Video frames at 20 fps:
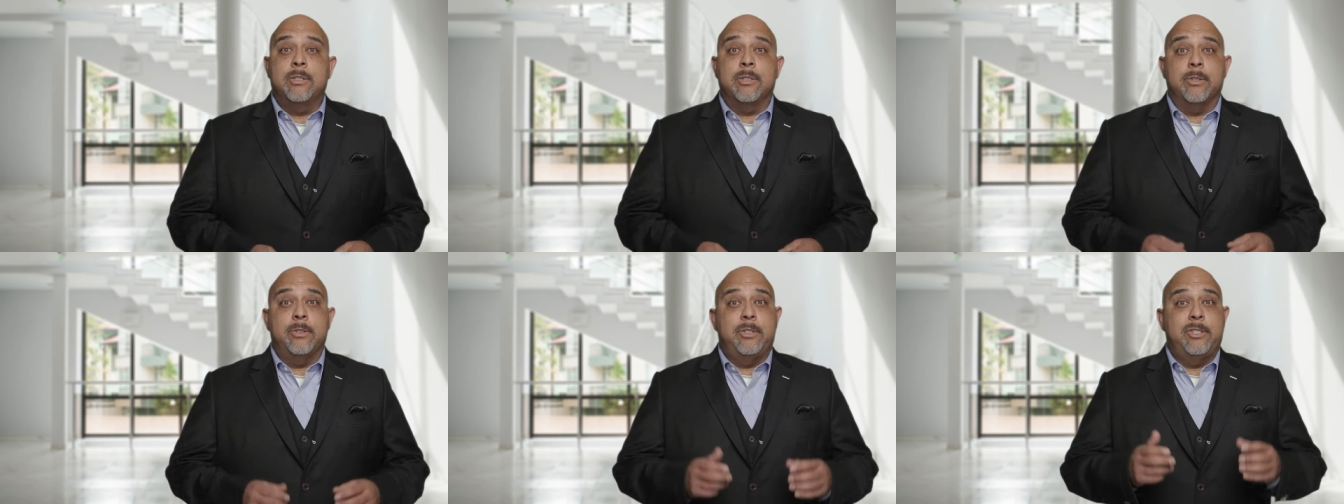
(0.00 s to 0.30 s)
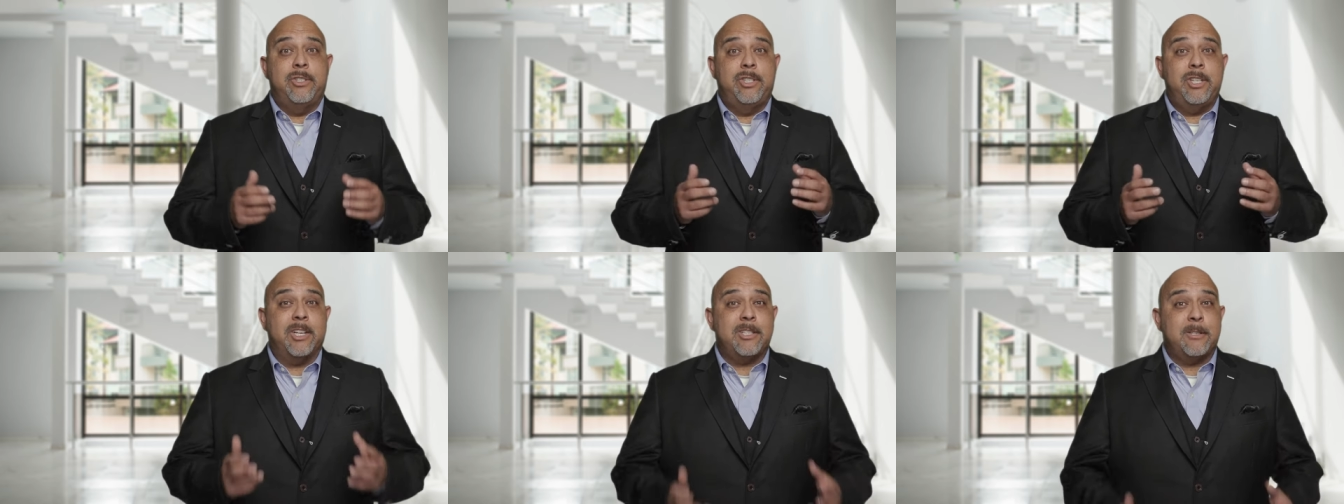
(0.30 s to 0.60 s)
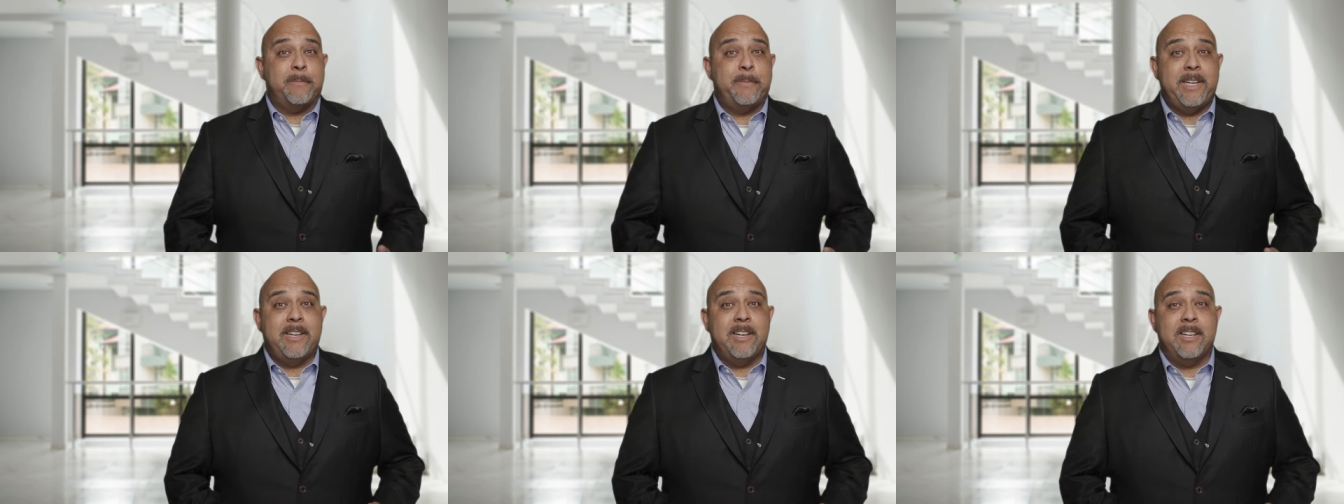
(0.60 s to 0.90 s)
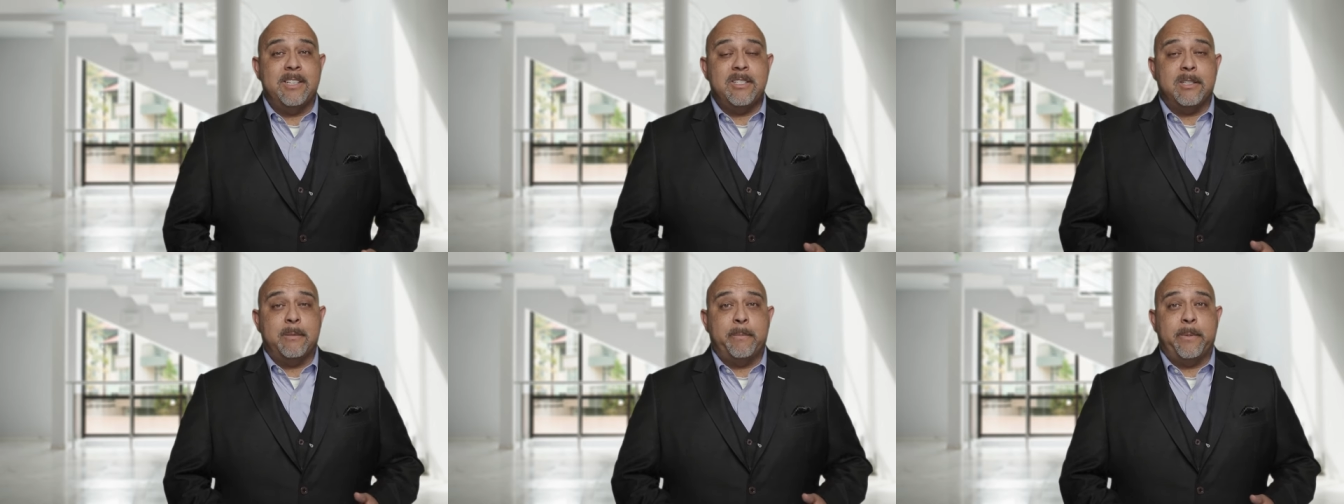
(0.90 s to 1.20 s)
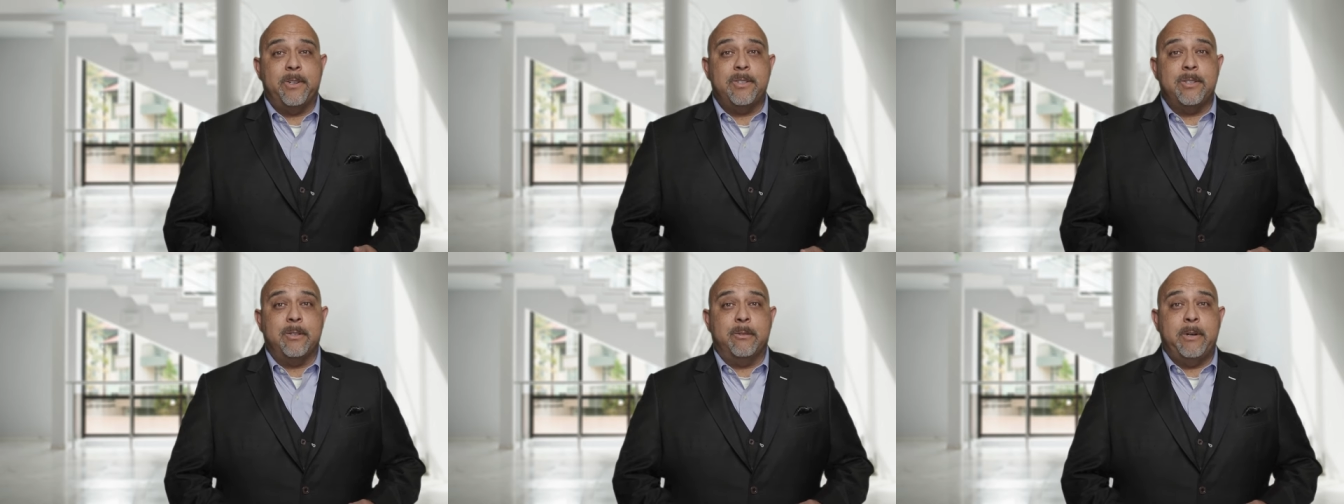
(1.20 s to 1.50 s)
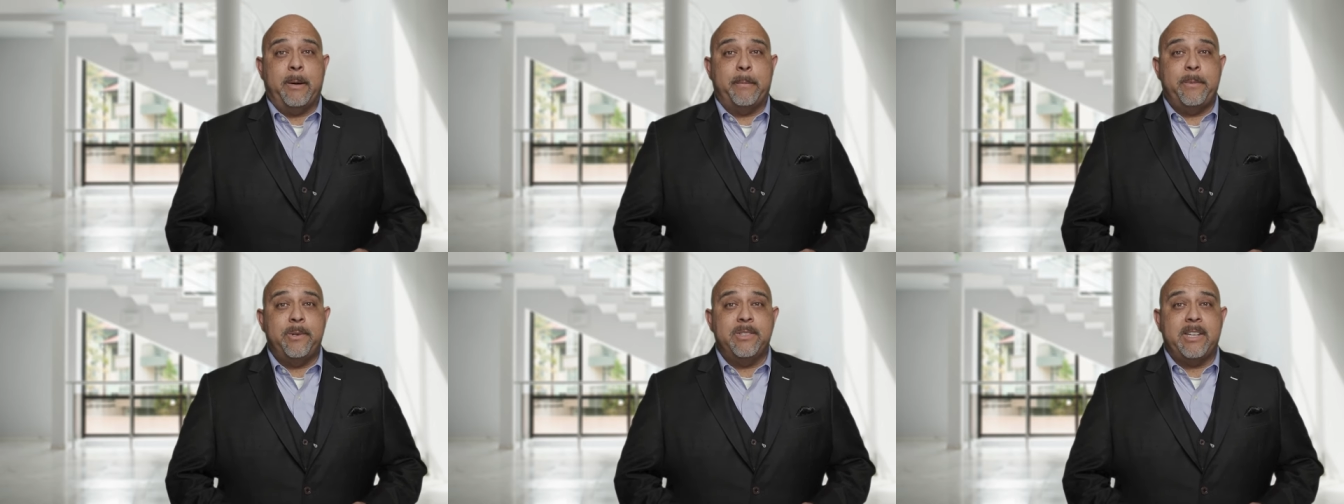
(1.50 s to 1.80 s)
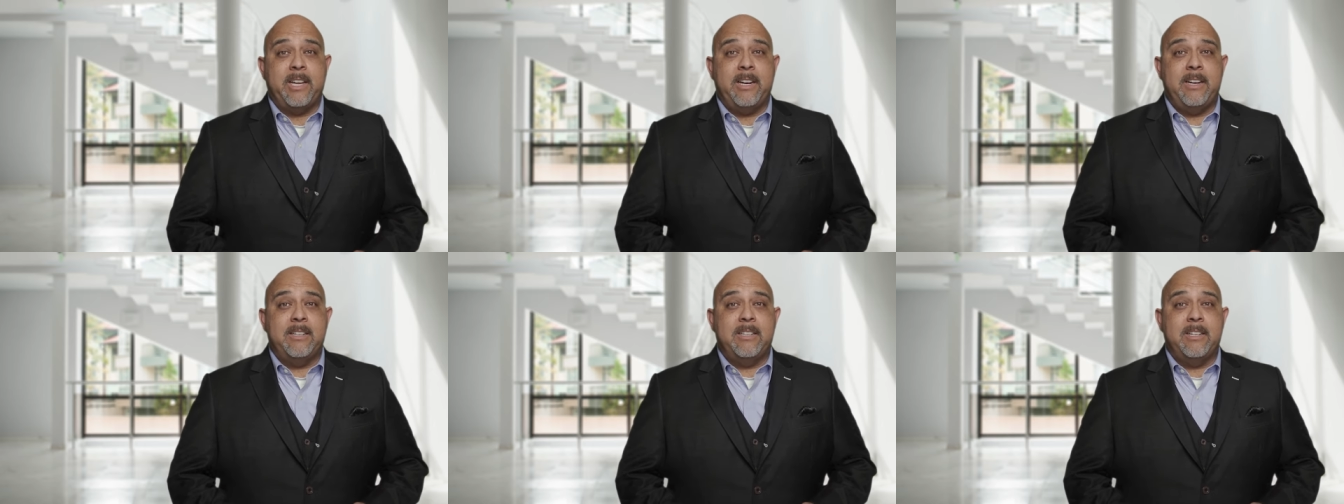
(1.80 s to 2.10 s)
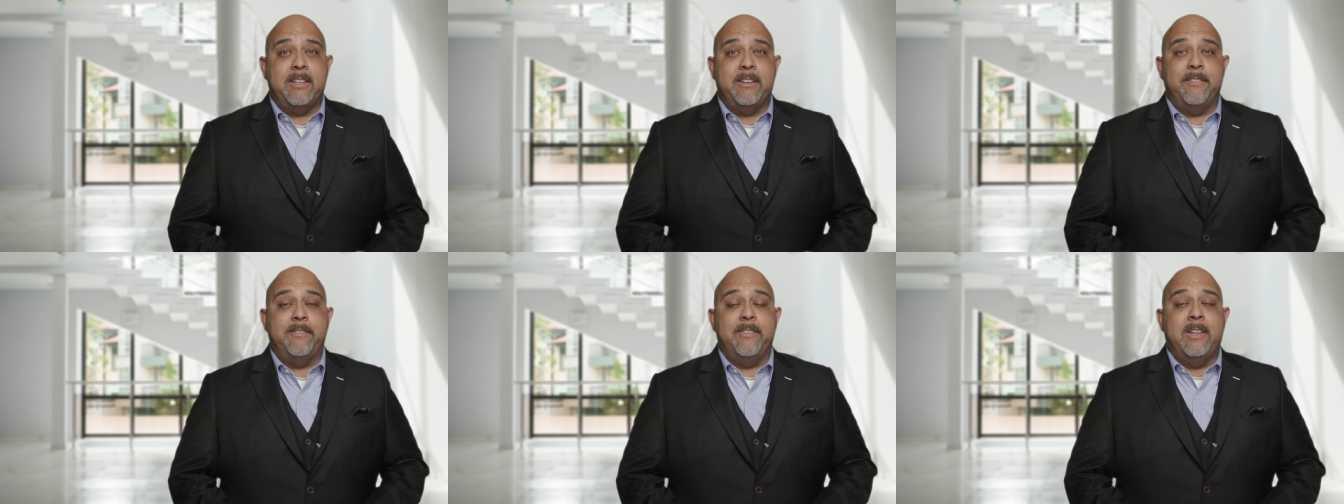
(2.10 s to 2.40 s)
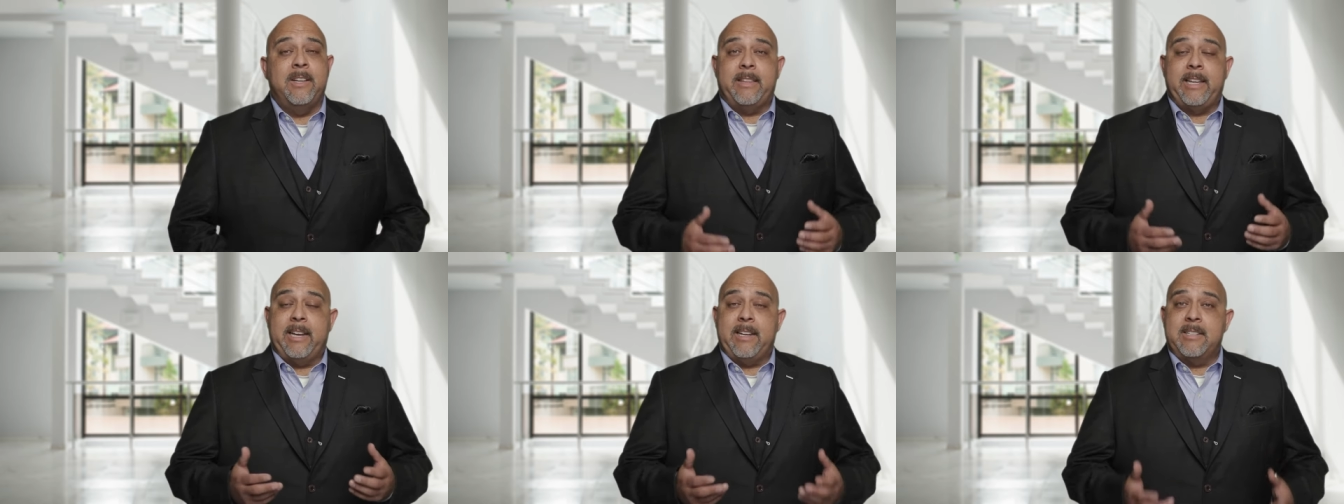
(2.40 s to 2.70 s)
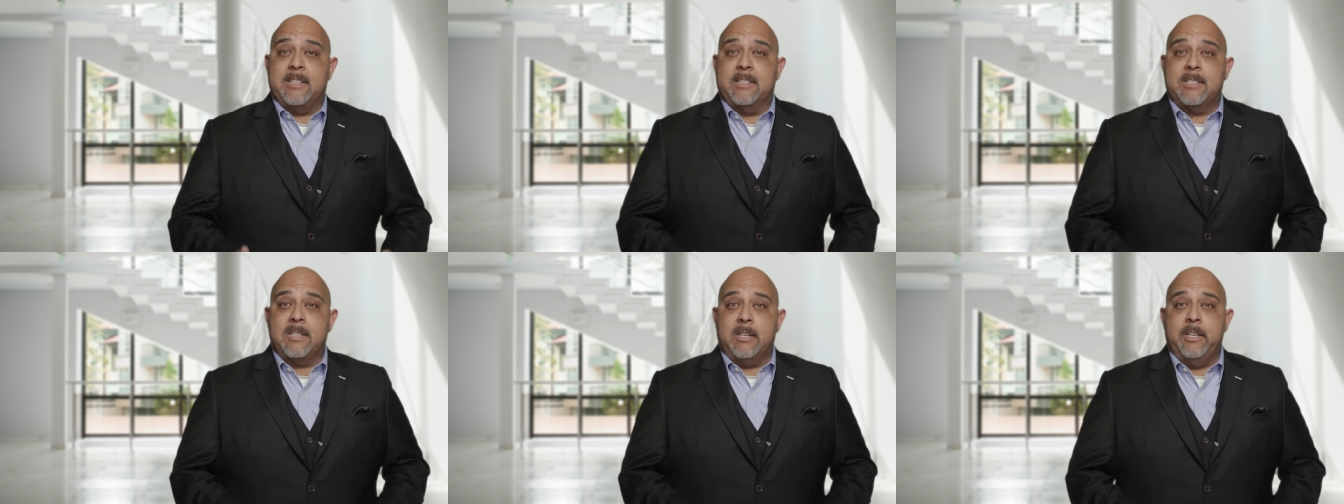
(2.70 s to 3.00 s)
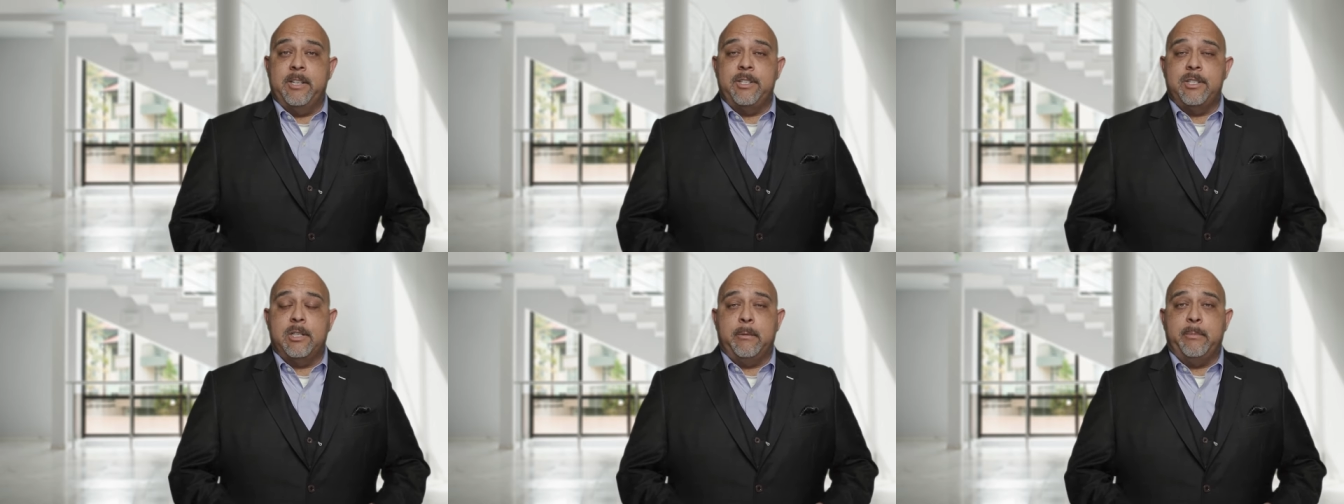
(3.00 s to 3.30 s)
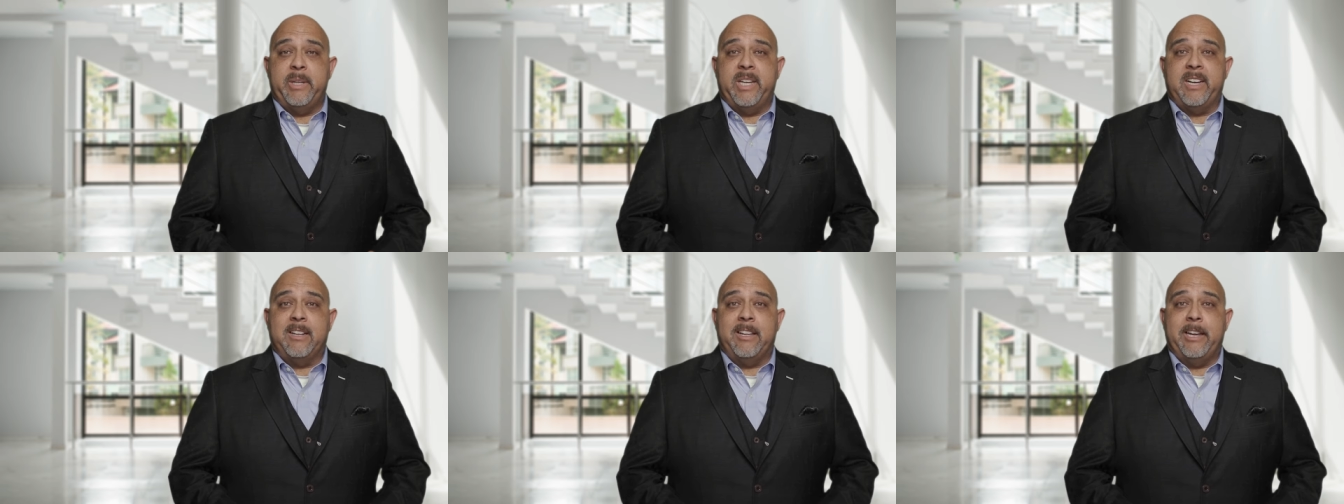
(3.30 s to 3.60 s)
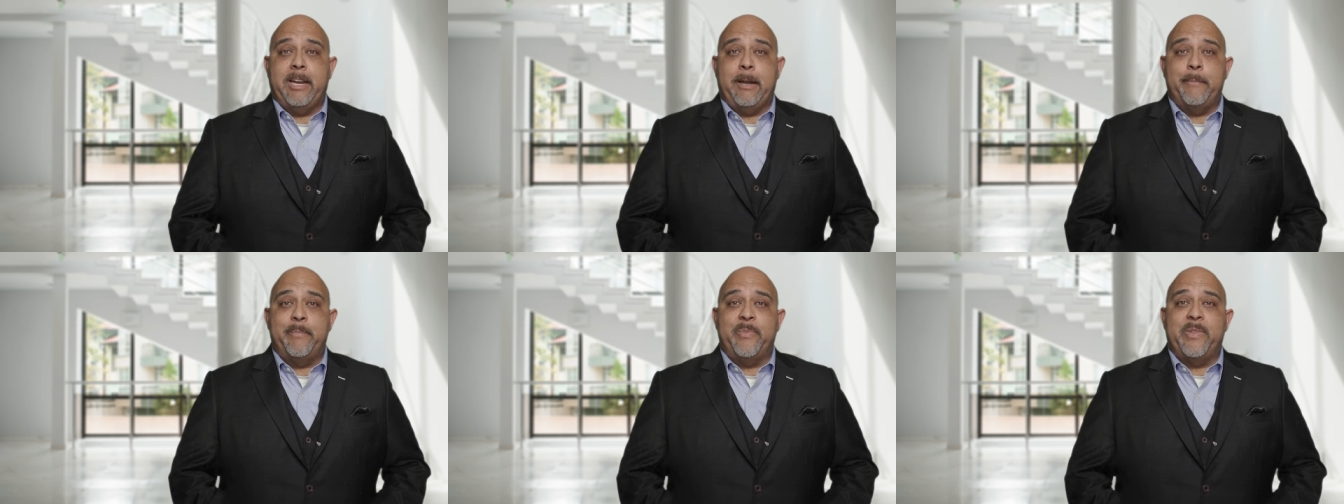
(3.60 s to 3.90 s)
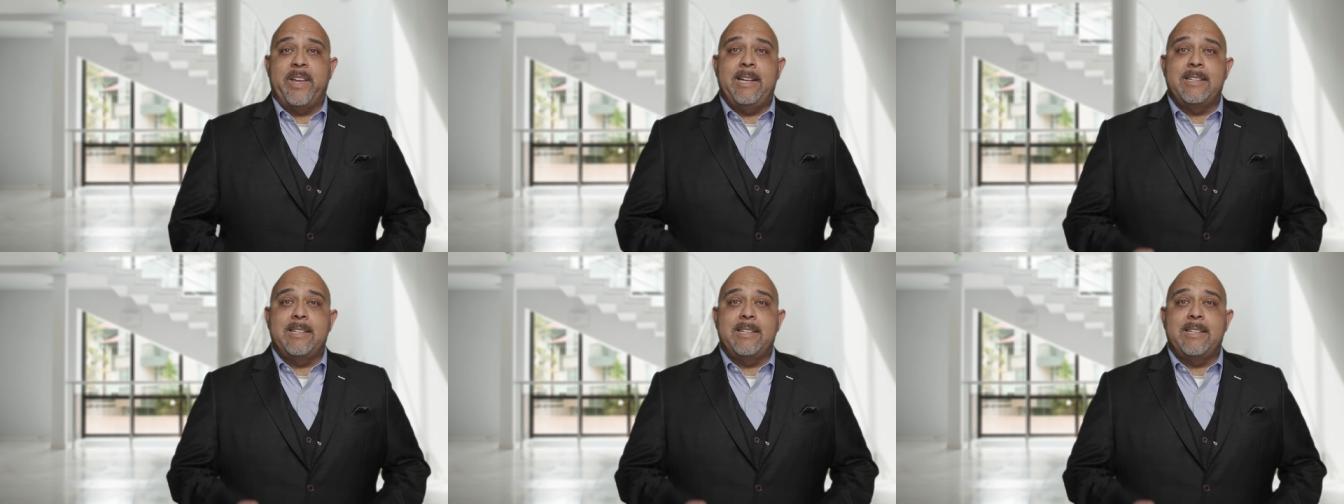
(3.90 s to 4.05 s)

So just because the personal representative thinks it's a legitimate claim,